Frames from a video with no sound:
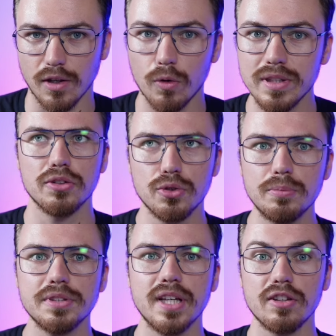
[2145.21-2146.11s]
Only
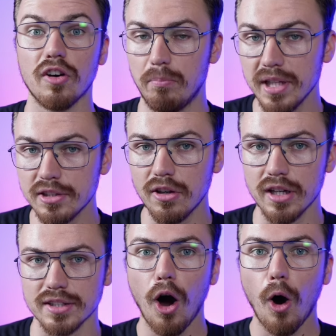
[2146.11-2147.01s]
2% of
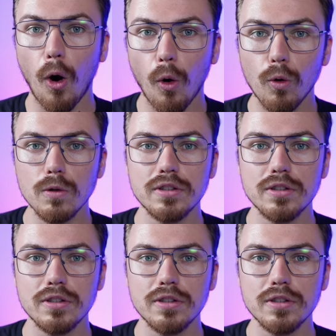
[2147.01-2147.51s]
Bitcoiners hold